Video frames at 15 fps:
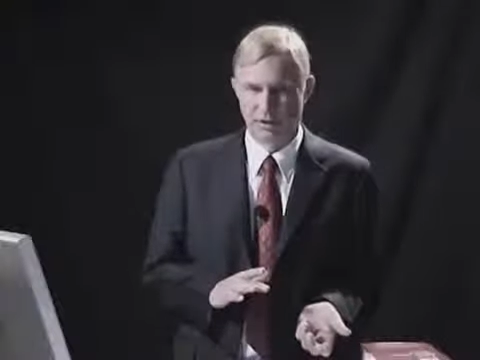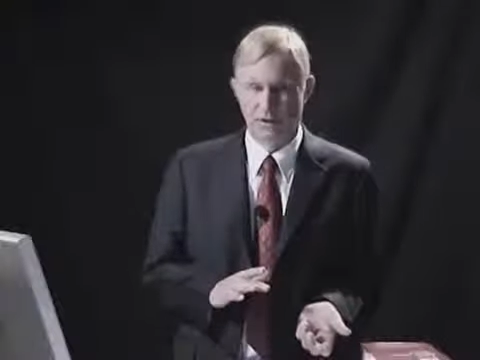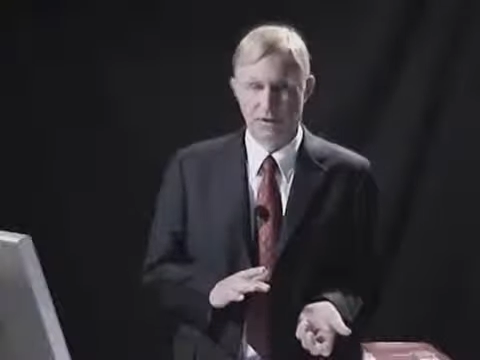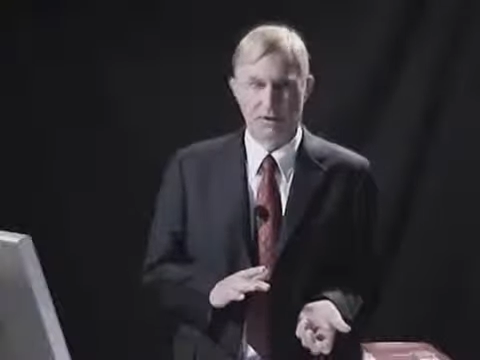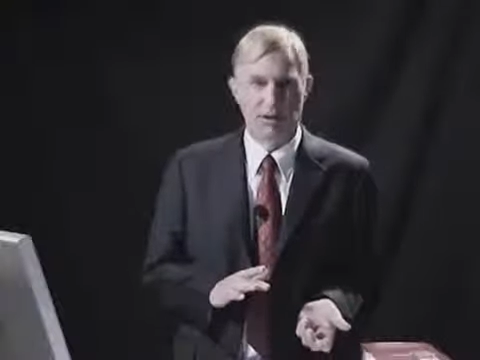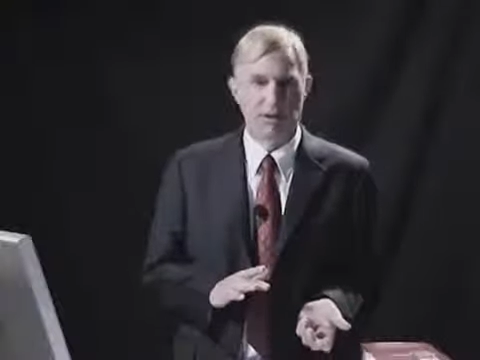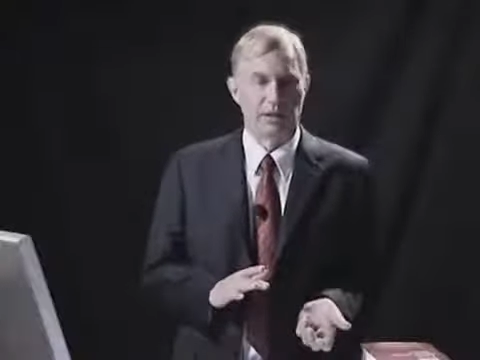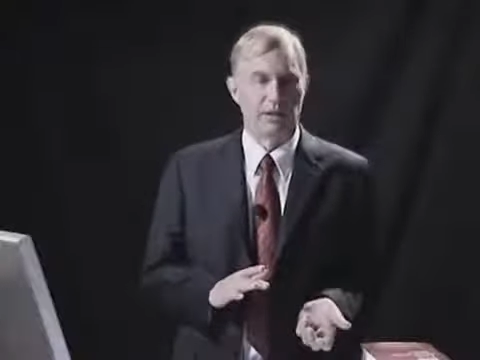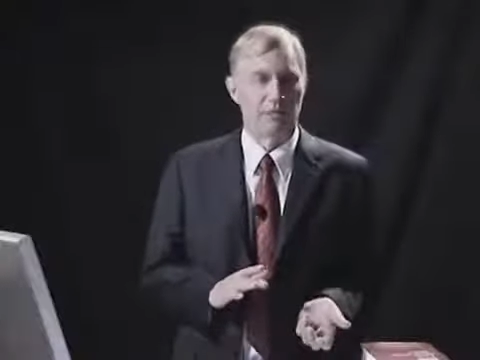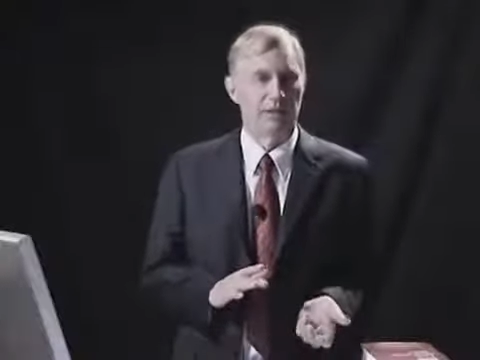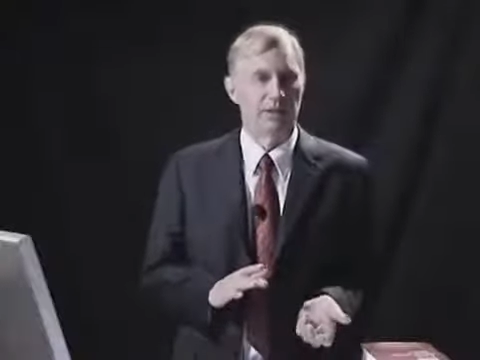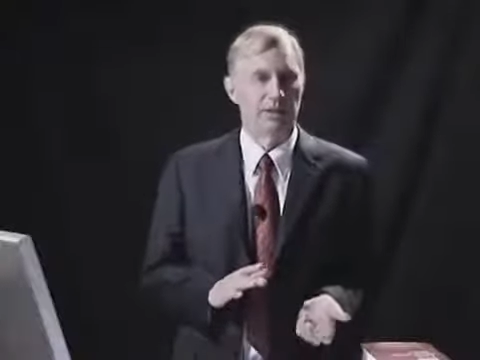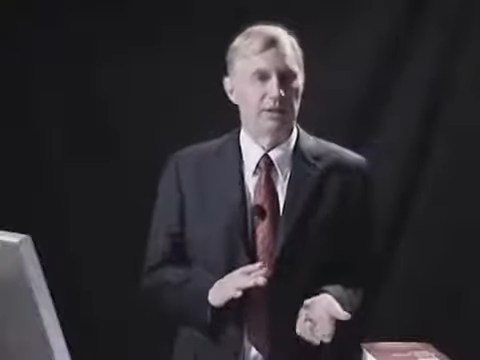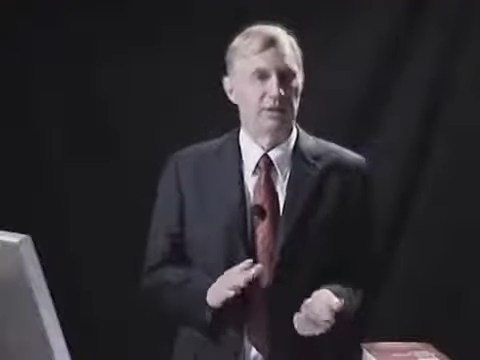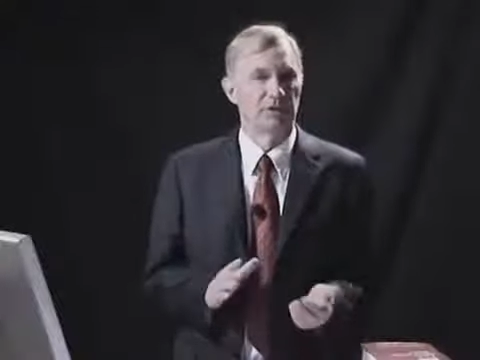We
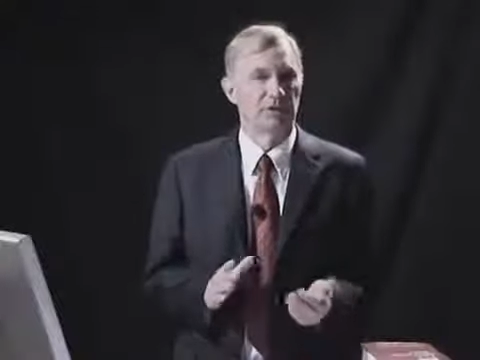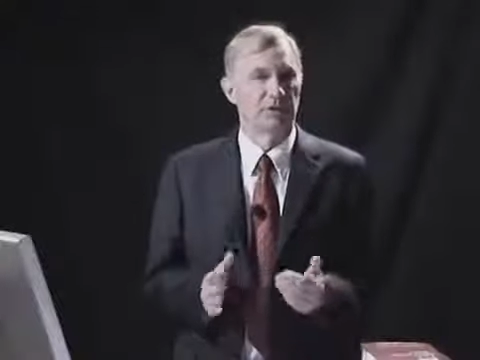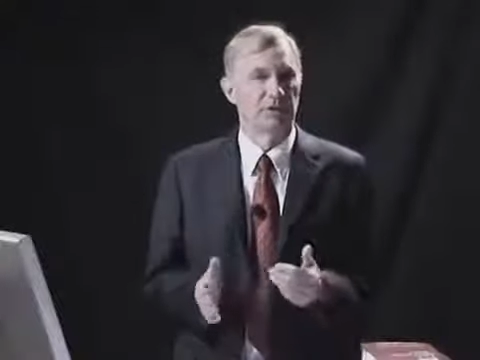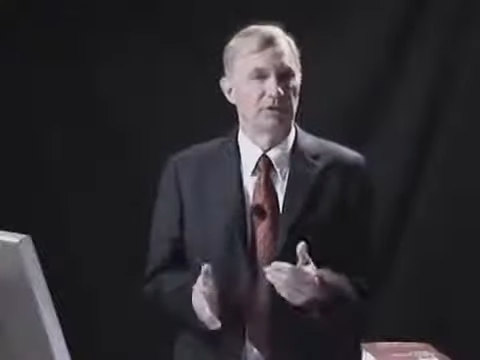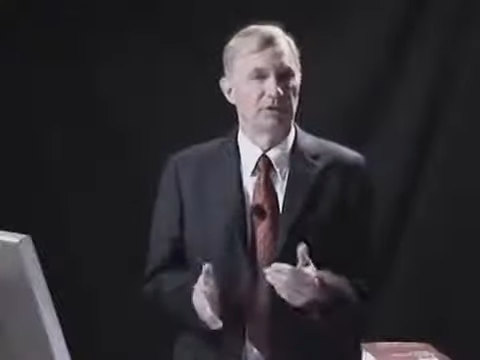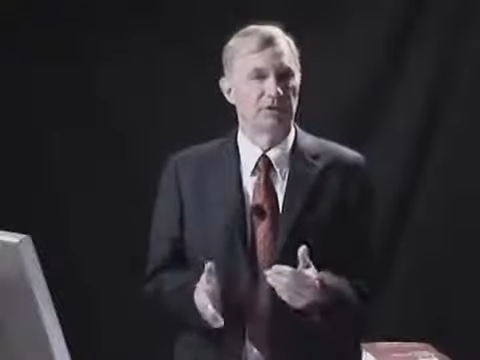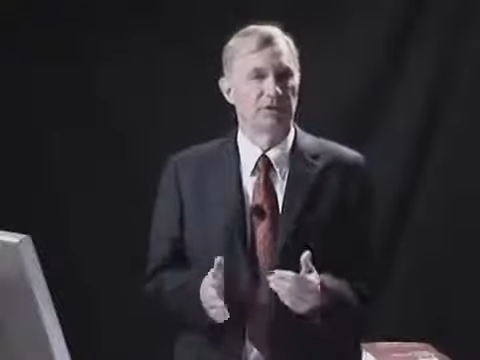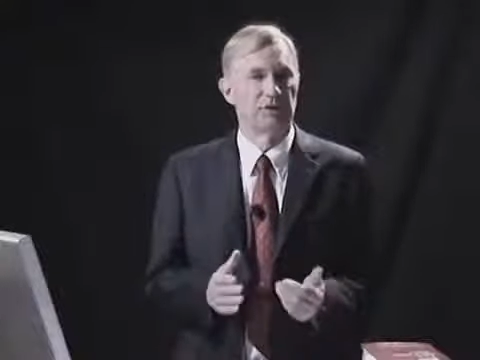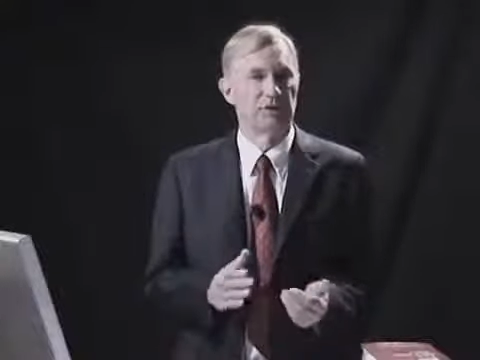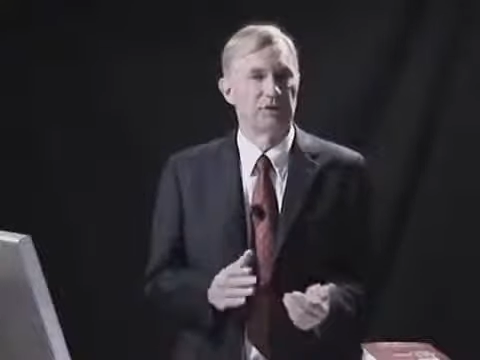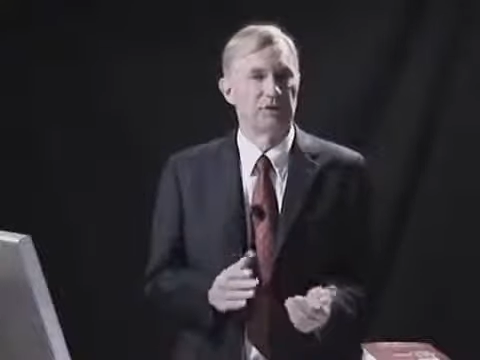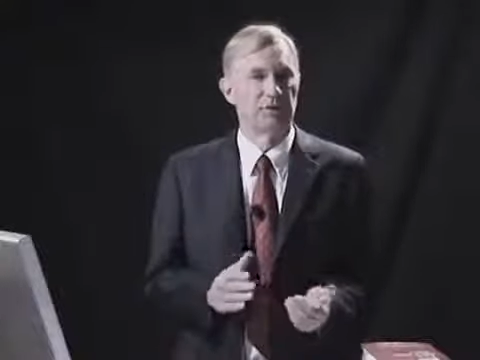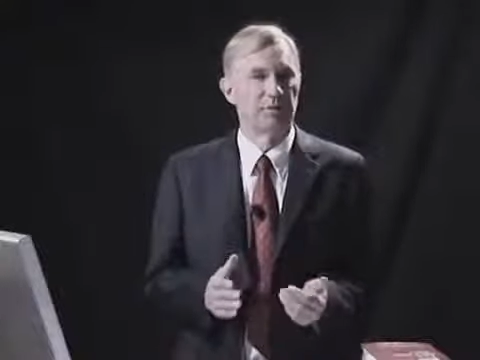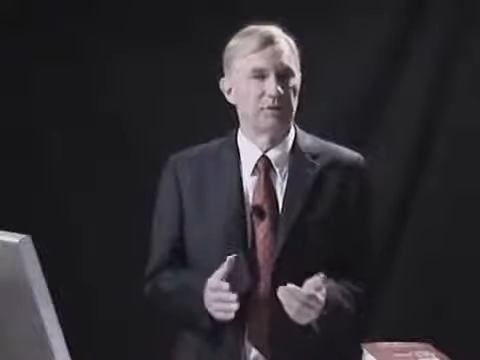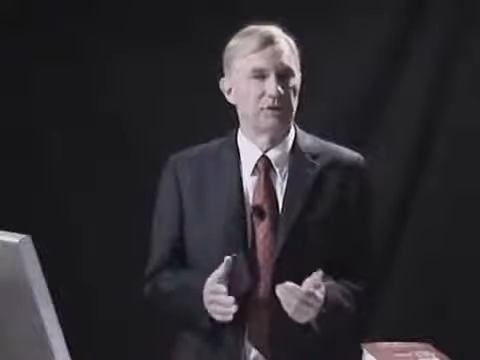noticed this
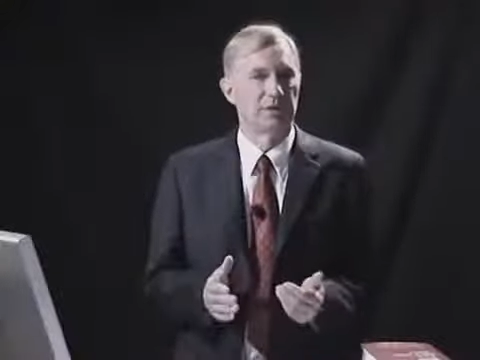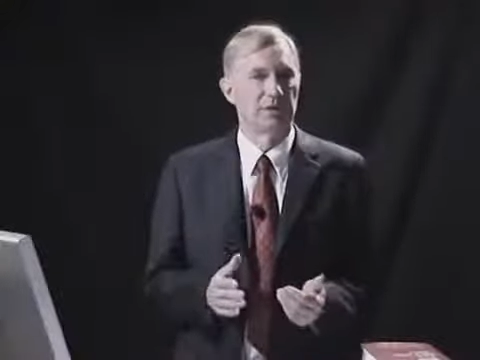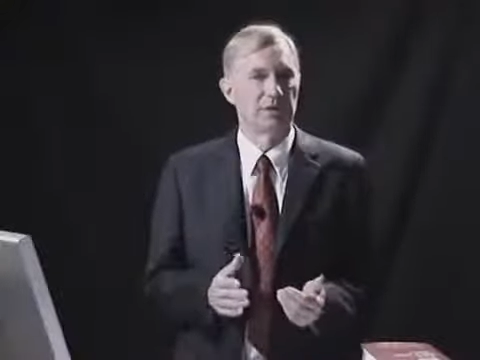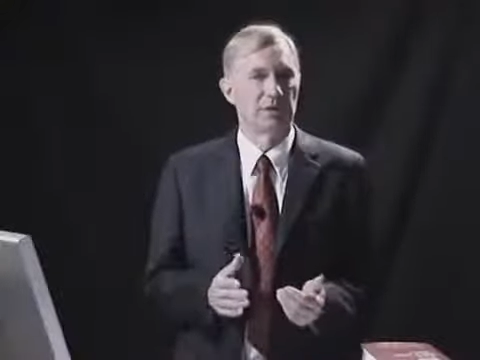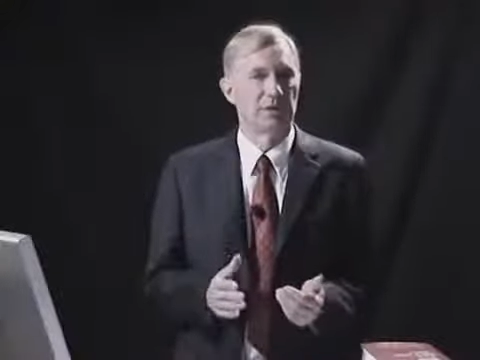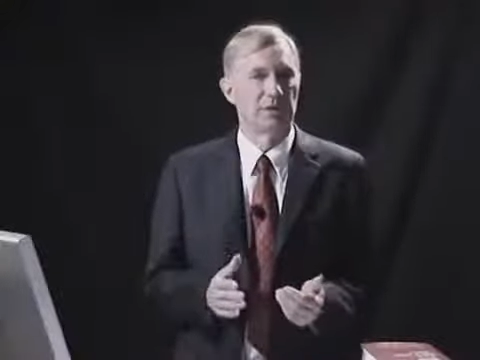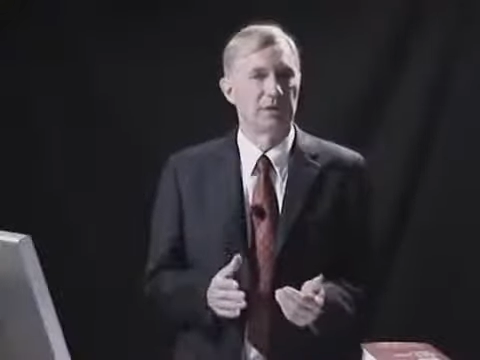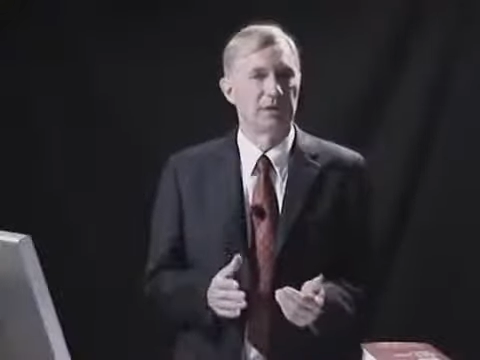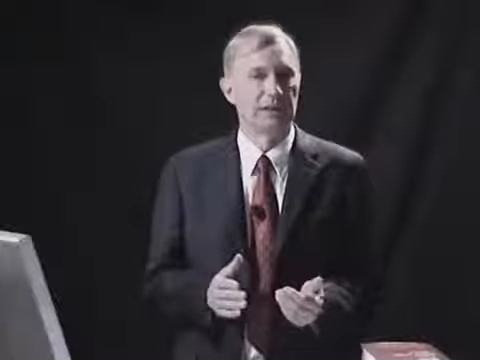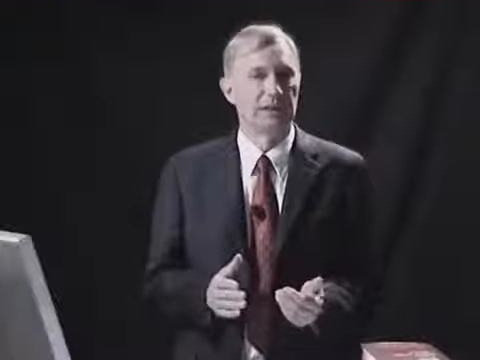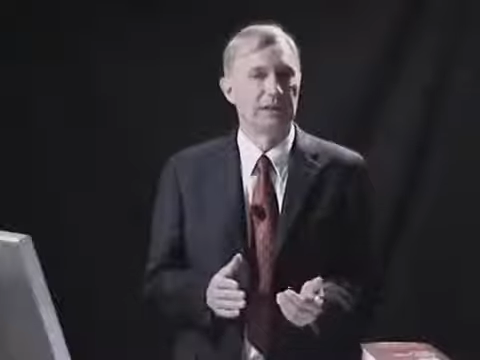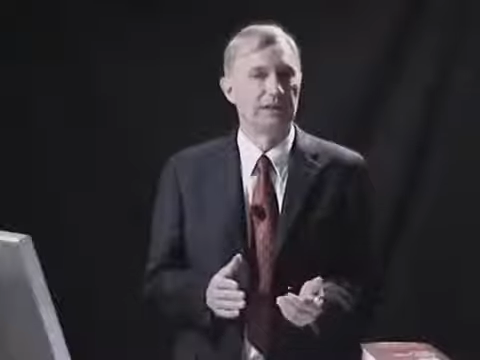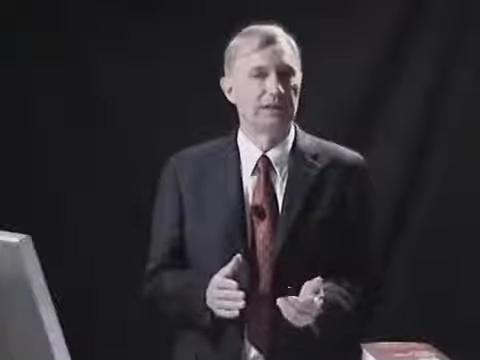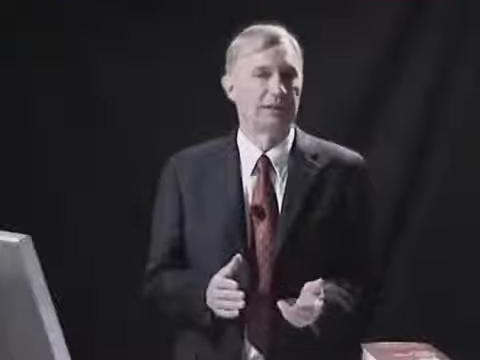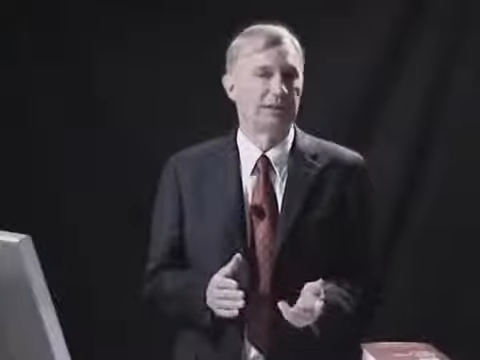when we took a look
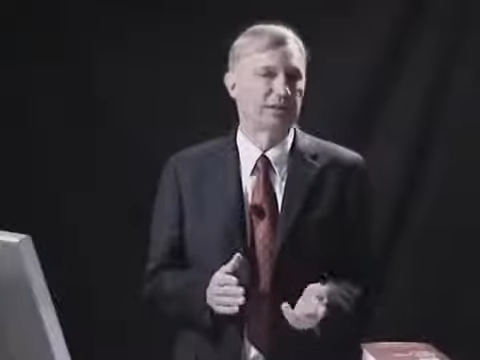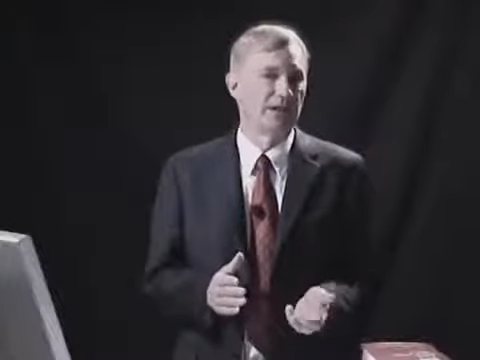at